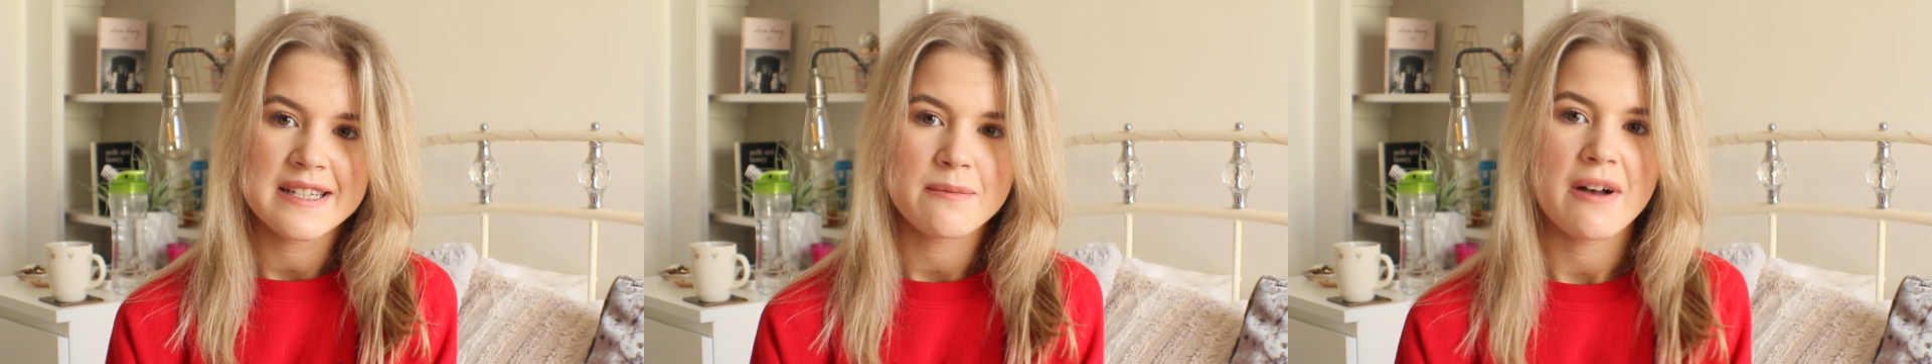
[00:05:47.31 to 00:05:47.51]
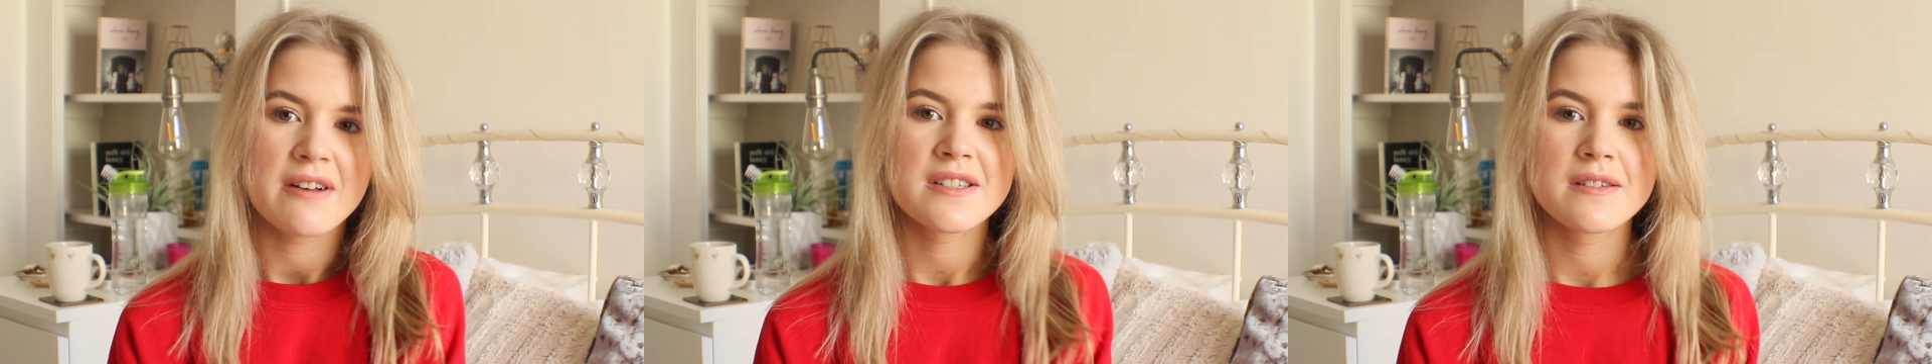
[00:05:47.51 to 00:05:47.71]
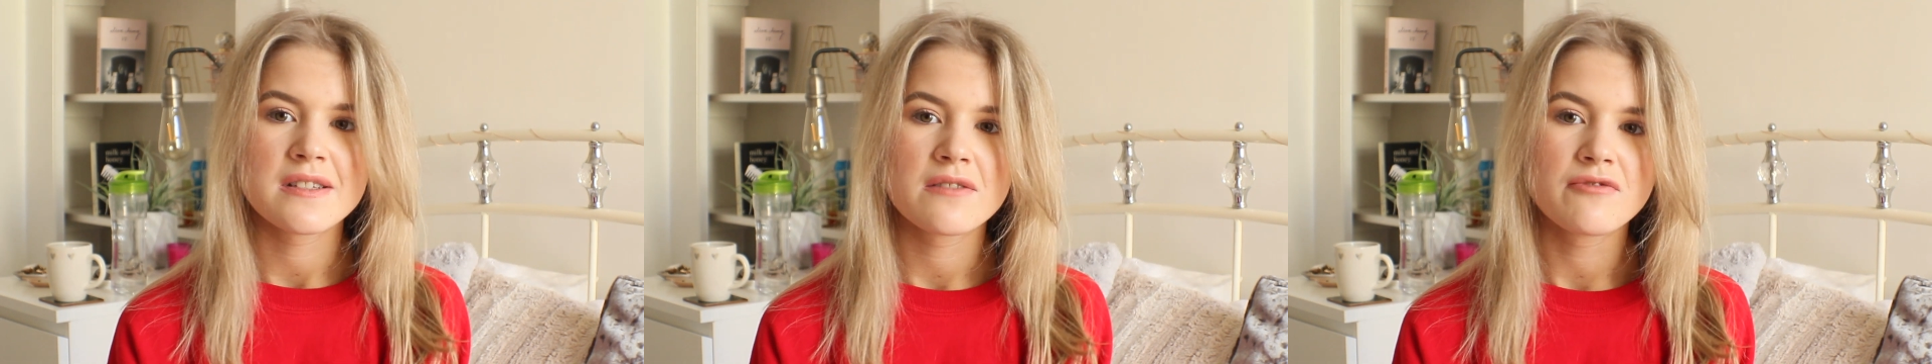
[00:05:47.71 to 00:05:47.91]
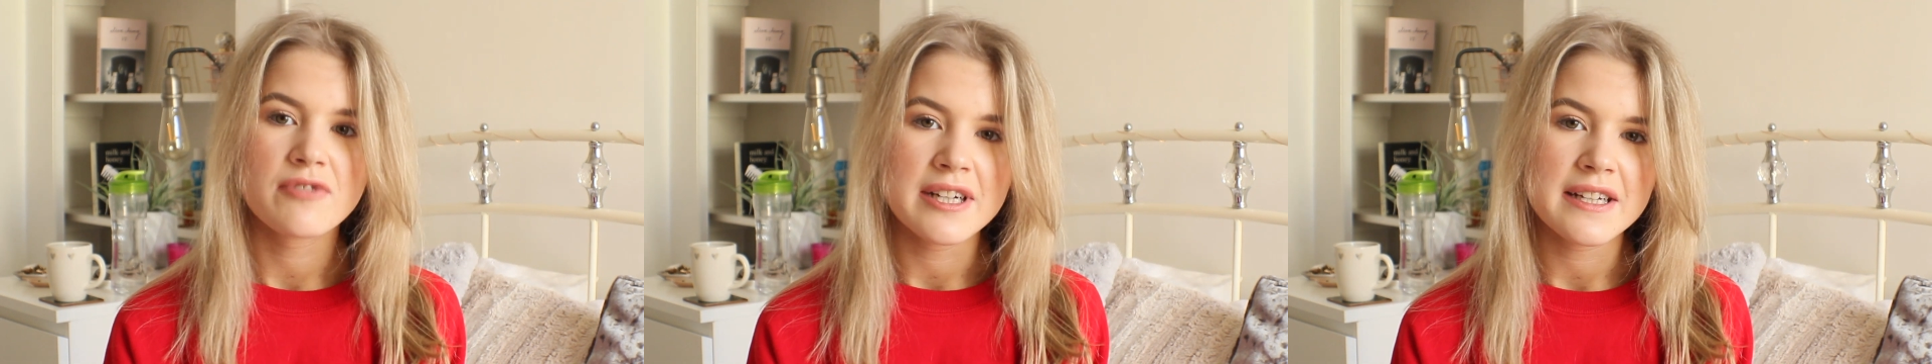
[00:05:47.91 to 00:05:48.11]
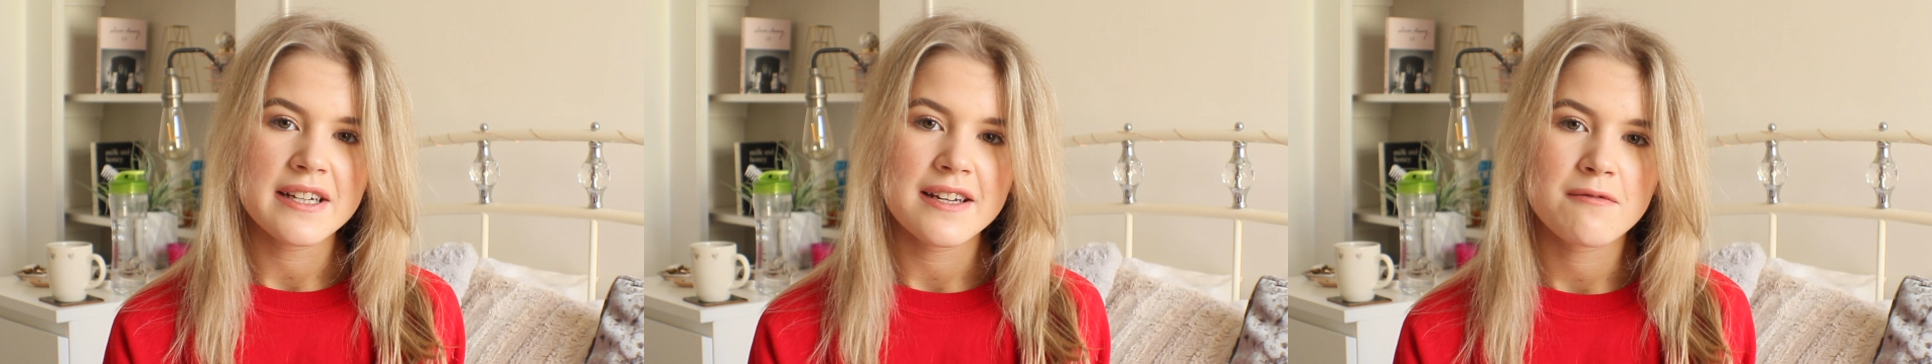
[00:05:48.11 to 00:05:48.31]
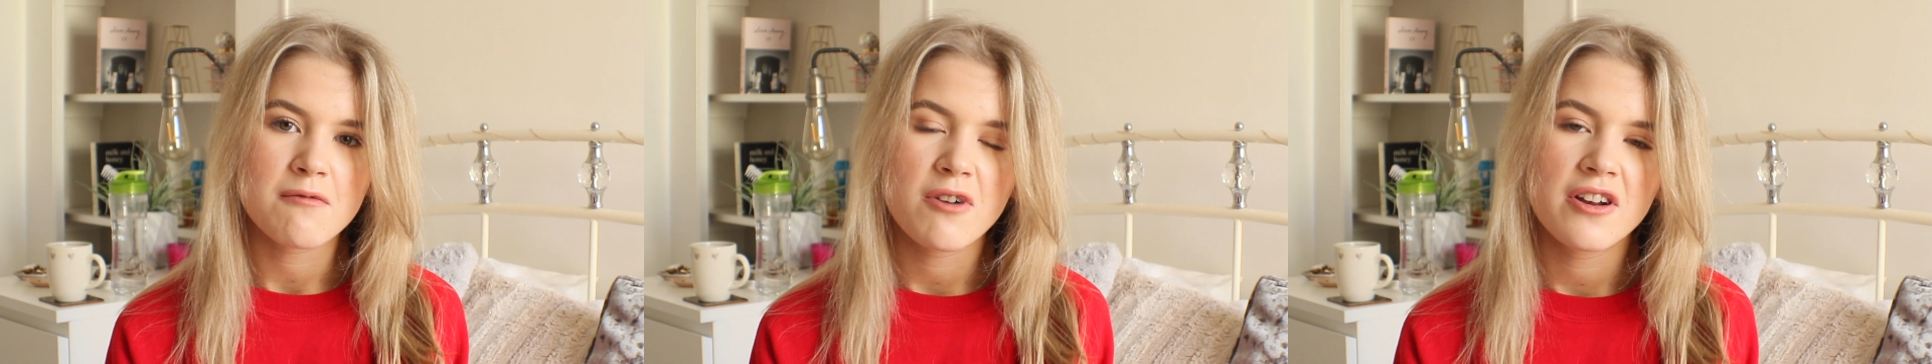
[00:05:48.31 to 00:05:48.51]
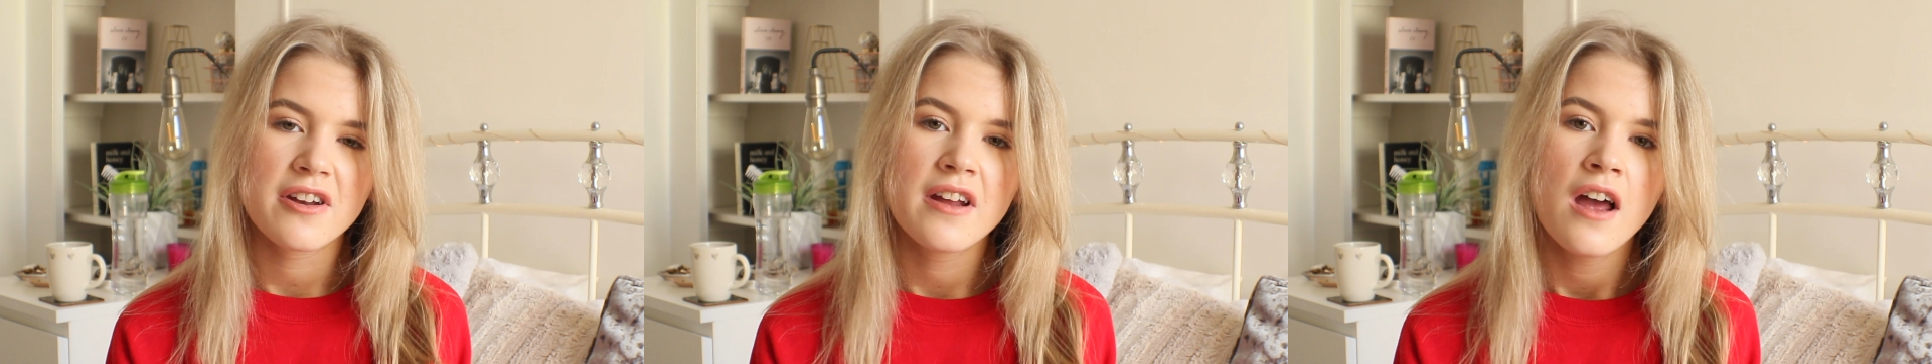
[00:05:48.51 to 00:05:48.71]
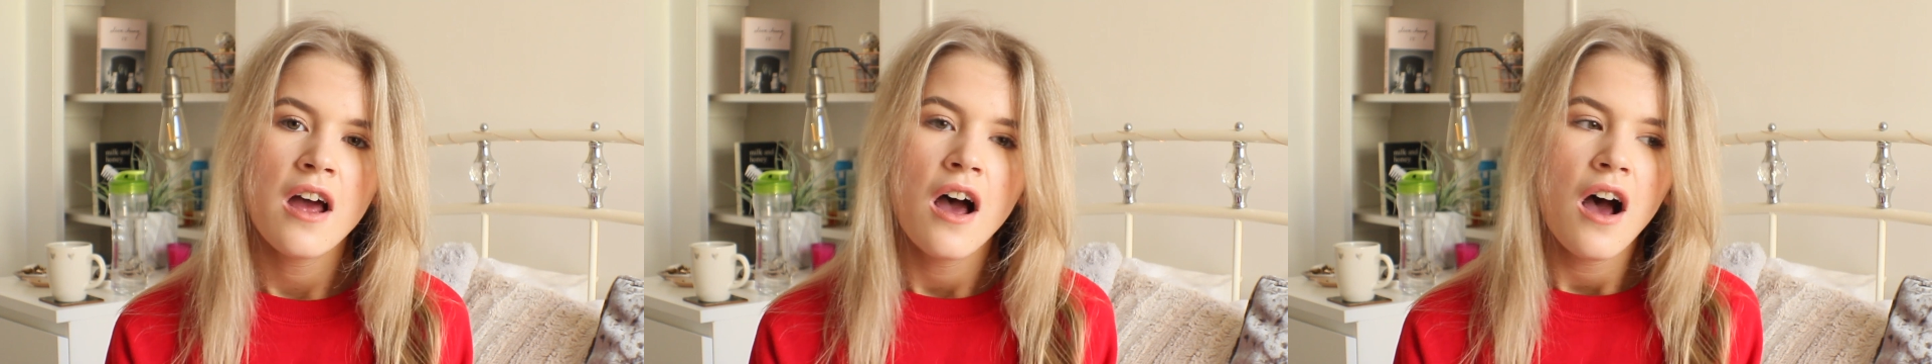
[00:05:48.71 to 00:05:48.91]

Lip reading: as well, so it's a really good one